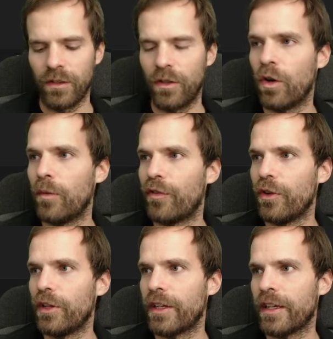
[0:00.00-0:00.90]

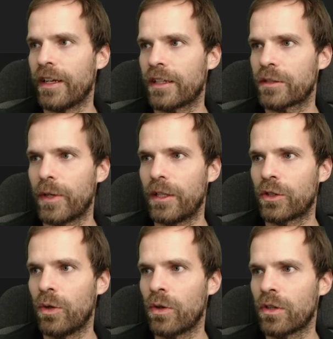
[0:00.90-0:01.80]
hopefully in S P L
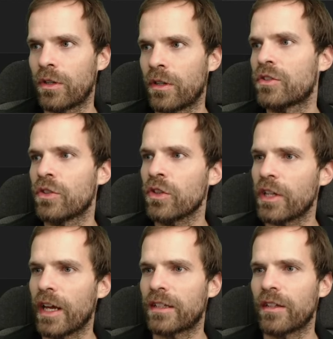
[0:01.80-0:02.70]
token.
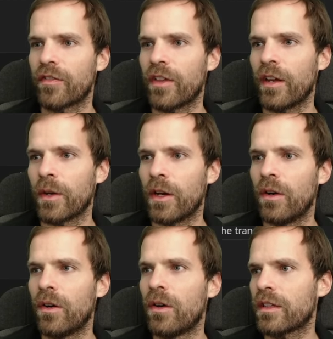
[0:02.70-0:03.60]
SyncNative, there we
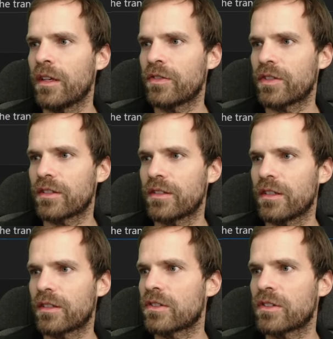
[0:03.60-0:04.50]
go. Gives us
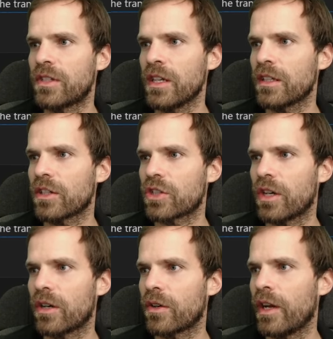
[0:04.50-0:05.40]
a signature
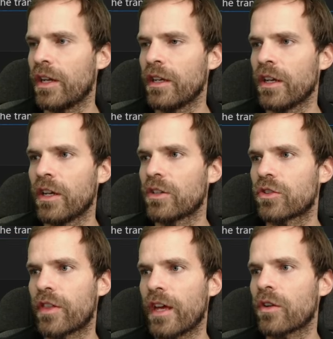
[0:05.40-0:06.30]
already.
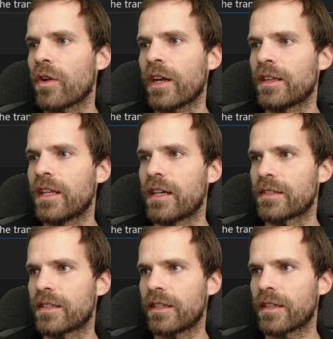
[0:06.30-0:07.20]
So that already does
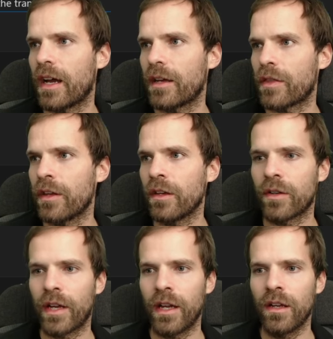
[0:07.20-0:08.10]
the entire thing,
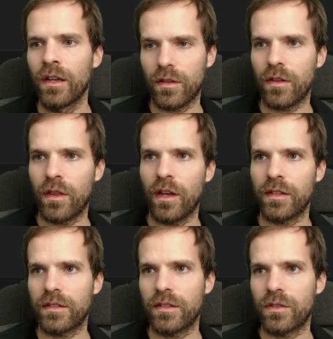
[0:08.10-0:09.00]
okay.
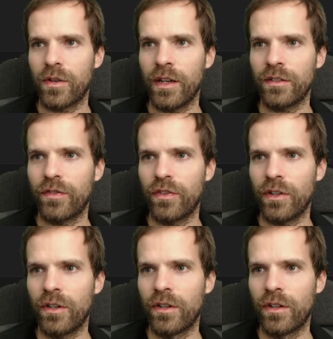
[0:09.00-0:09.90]
That's the
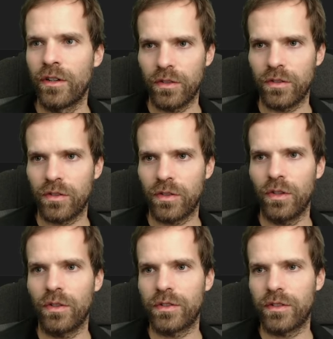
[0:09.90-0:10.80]
transfer.
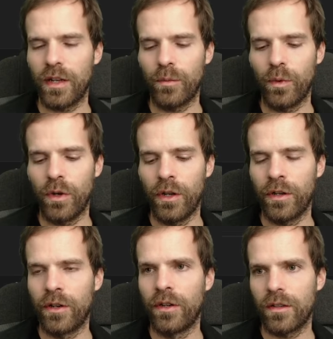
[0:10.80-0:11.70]
So step
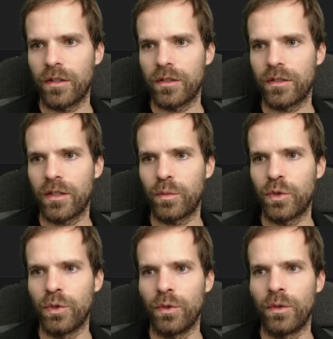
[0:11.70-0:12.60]
one, step
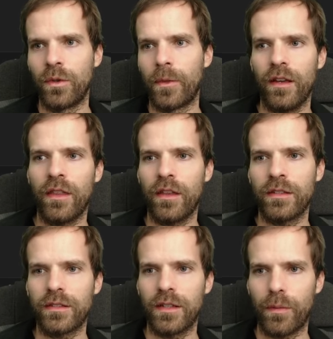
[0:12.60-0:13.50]
two, and then
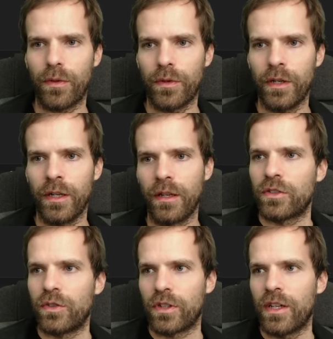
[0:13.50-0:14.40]
step three.
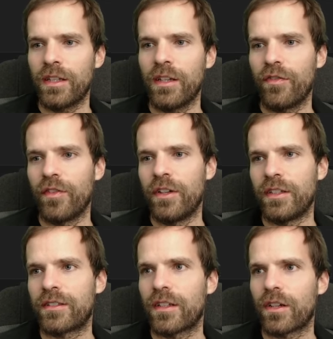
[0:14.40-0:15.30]
SyncNative
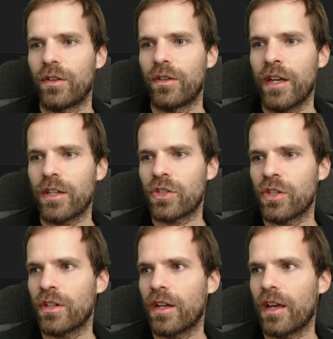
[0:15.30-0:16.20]
needs the
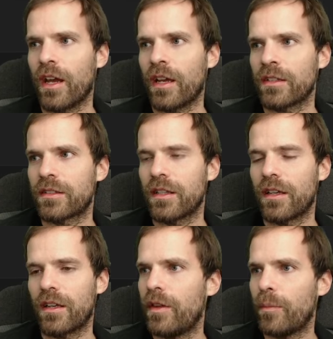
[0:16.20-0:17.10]
connection and
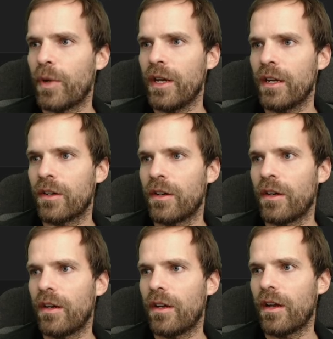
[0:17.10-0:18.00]
the
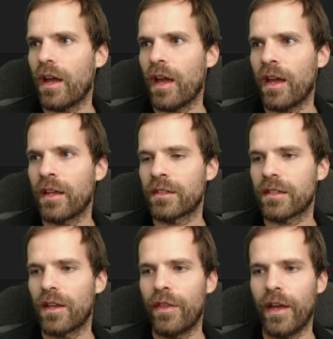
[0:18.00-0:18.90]
payer and
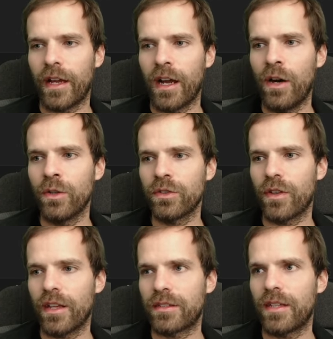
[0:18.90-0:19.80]
the account, so
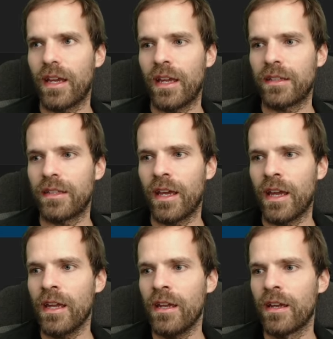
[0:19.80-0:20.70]
that's the A T
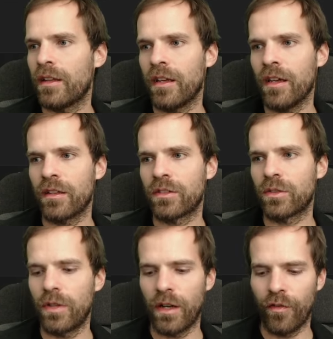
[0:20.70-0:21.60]
A. Yeah, that's
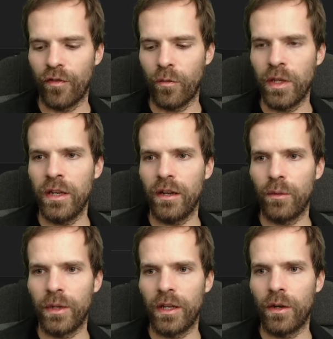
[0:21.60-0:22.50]
good enough for me.
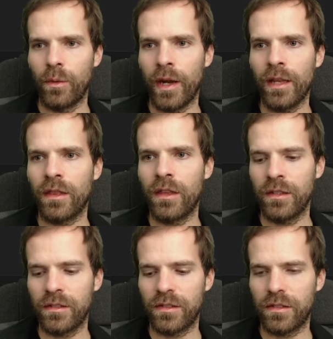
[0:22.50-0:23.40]
We await
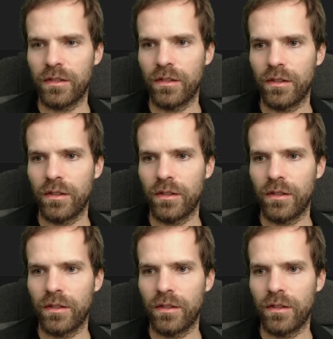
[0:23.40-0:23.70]
this,